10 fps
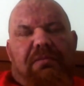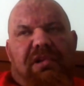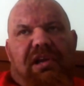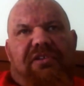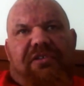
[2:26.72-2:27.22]

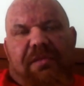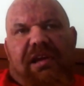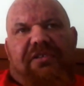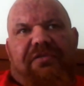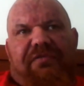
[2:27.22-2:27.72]
It's a
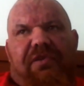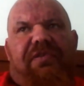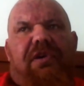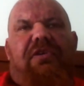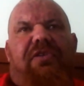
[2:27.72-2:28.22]
mixed
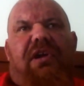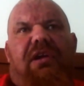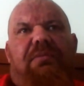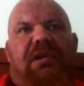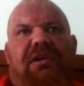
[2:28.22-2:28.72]
review
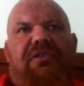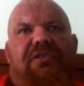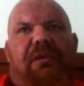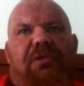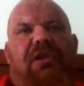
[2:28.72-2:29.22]
thing
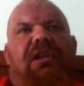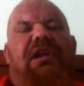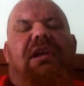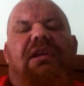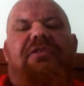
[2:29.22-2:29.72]
because I'm not the
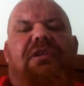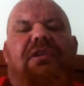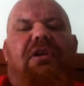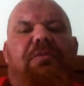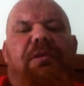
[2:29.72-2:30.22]
leanest, and a
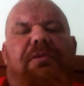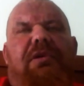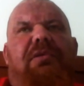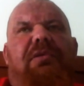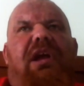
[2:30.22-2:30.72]
lot of people
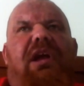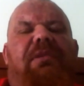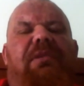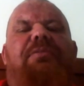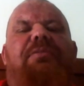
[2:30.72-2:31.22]
don't really regard
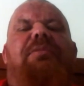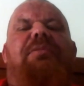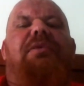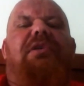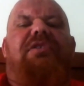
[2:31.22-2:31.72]
me as a
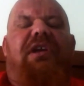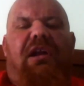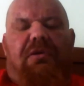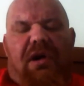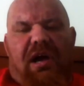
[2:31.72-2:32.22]
bodybuilder because I carry
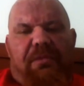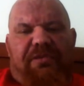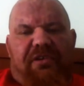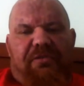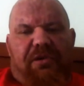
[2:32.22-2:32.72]
quite a high
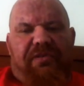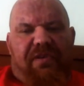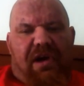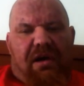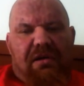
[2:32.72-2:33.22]
percentage of body
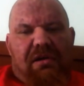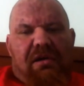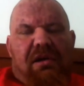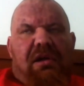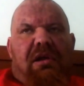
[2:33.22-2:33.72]
fat.
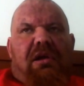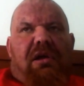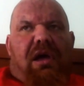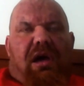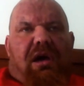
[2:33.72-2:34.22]

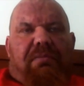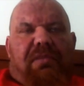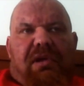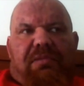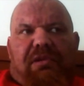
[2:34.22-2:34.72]

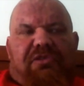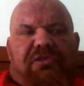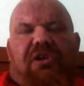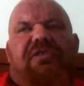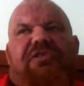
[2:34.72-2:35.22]
But it was
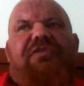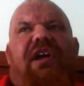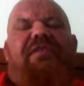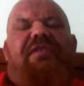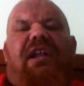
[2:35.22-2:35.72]
not something
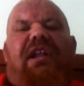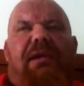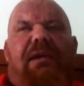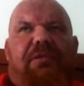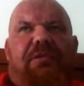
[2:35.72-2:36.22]
I ever
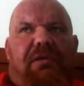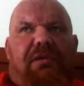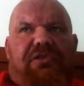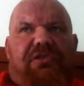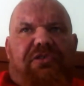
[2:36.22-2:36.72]
claimed to be. It
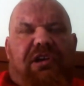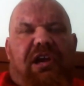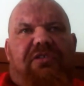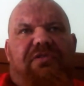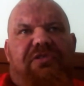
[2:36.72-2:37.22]
was just a
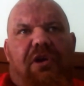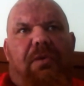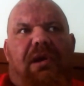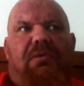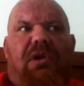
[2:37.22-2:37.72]
case of
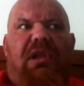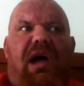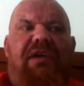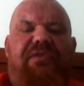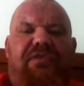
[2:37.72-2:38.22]
showing what
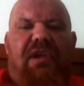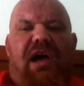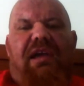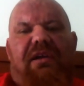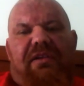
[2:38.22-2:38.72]
life was
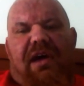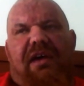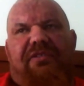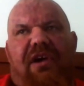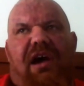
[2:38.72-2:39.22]
like at
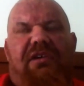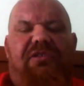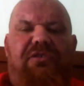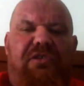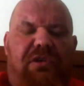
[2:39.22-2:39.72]
that size
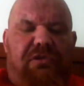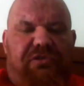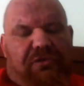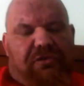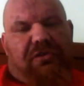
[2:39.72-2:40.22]
using
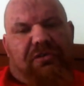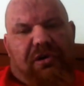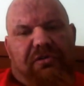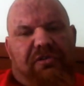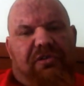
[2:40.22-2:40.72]
those sort of
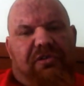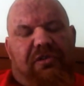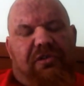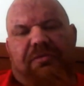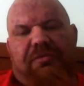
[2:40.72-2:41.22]
dosages
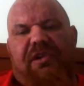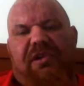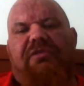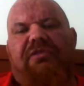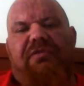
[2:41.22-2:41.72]
and the ups and
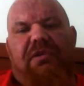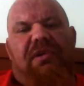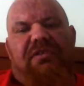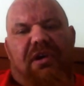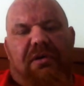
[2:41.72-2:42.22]
downs of doing
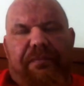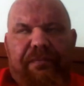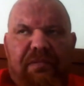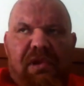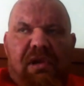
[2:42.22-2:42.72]
so.
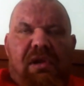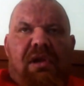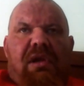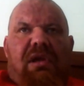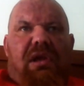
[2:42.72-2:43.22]
Sure.
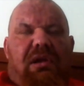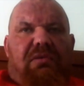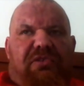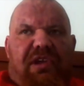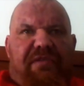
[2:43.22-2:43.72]
It
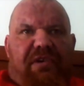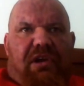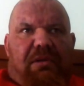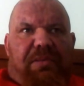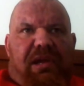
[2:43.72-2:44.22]
was never
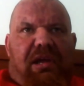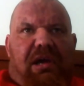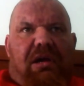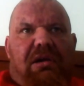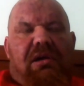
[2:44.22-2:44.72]
going to be
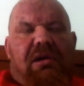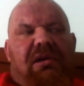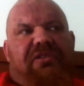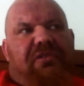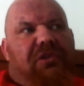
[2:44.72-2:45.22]
a
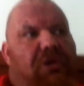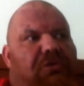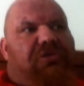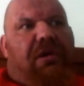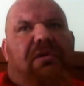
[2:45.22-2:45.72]

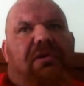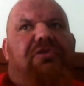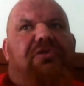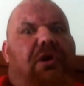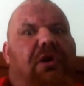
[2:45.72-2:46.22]
use steroids
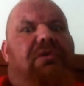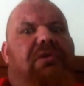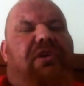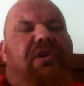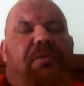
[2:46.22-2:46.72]
or don't
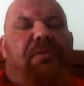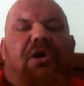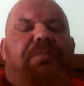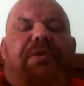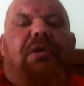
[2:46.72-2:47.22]
use steroids. I'm
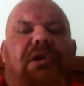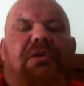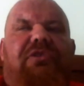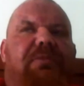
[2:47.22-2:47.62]
not pro-use,